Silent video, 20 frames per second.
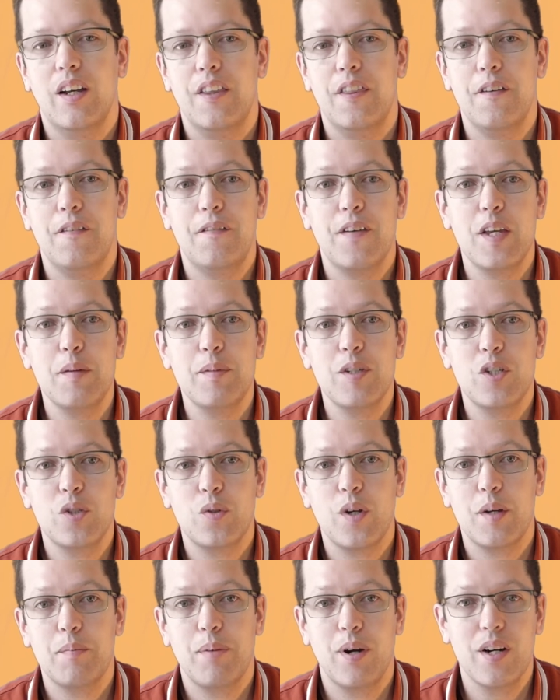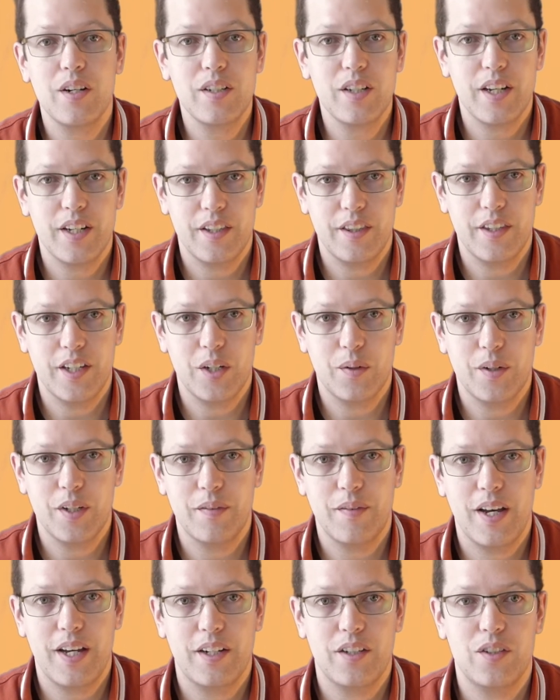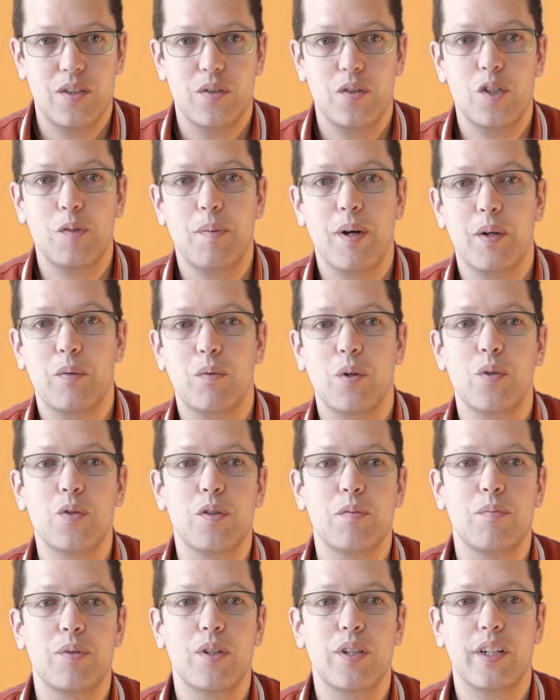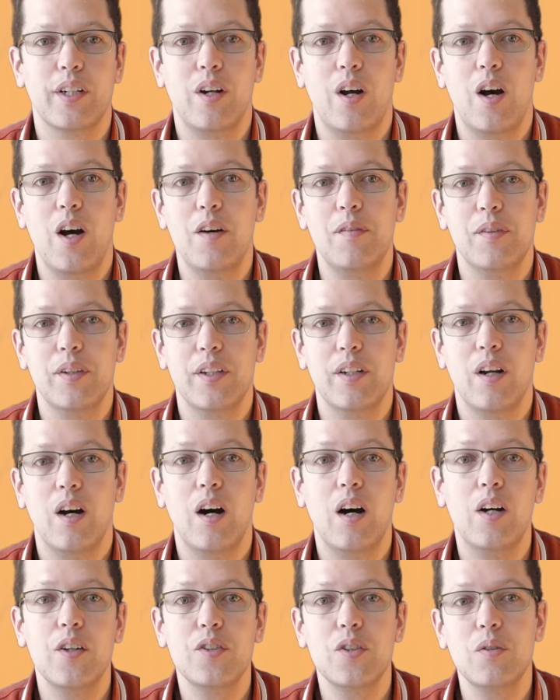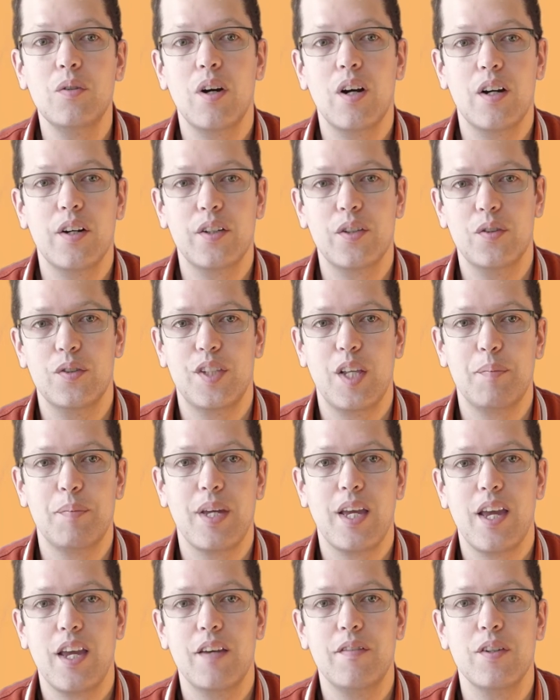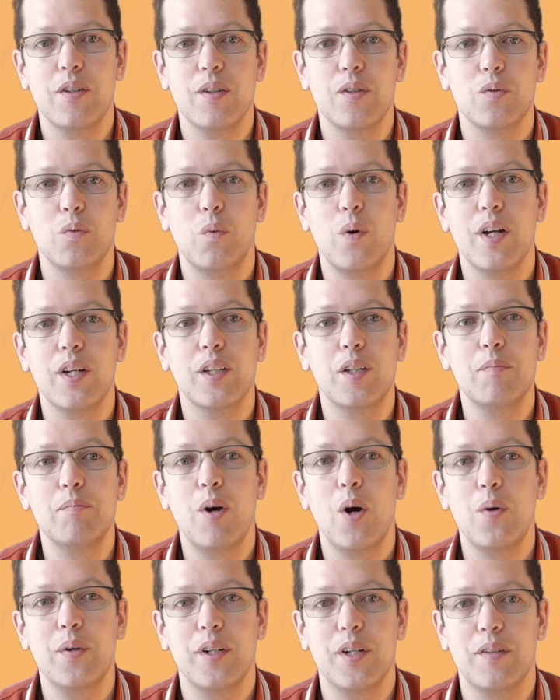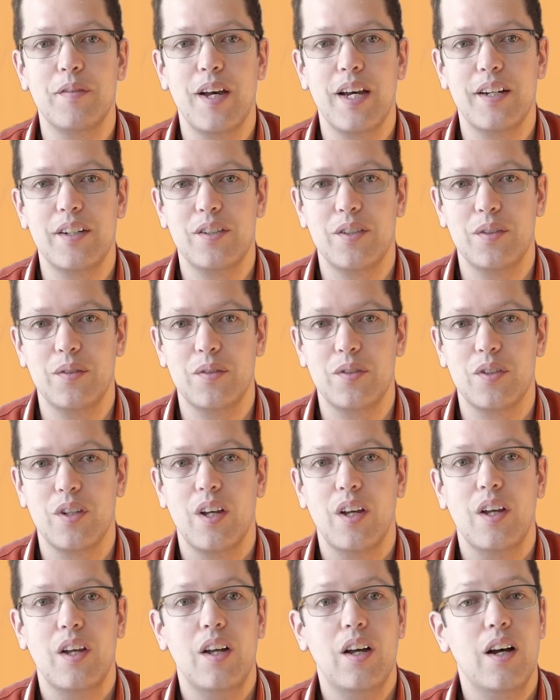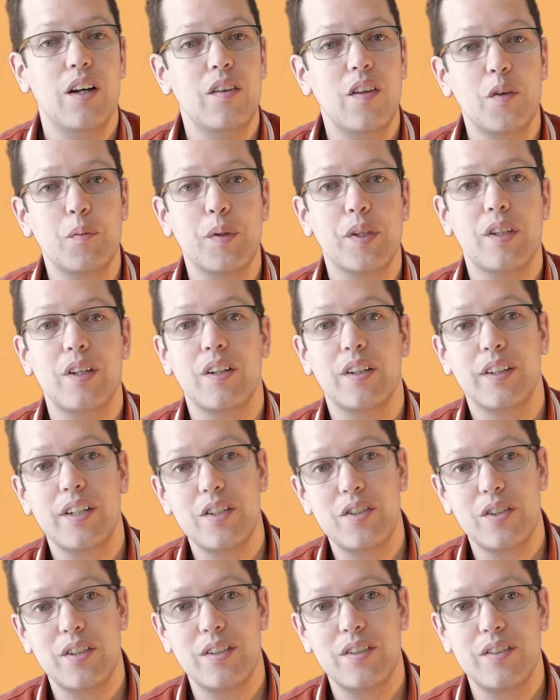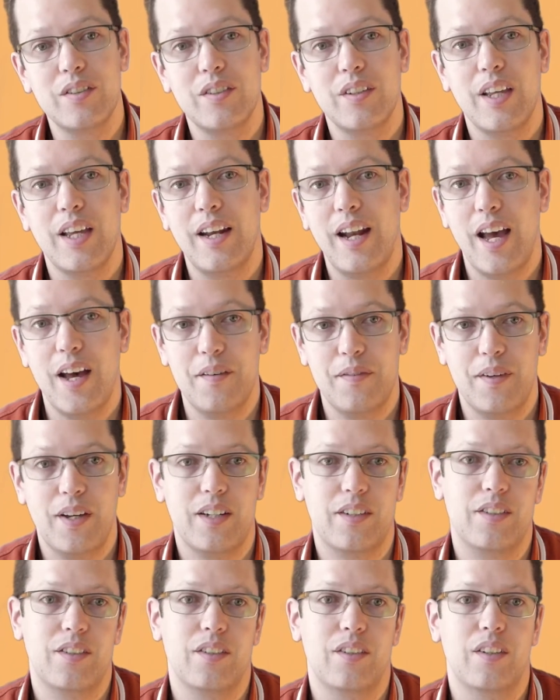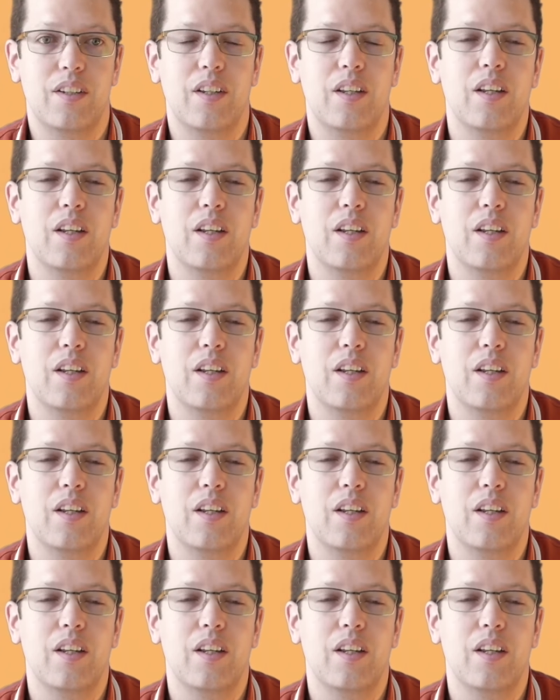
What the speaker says: The famous tripartite theory of attitudes by Rosenberg and Hovland also argues that behavior is one component of attitudes, along with cognitions and affect.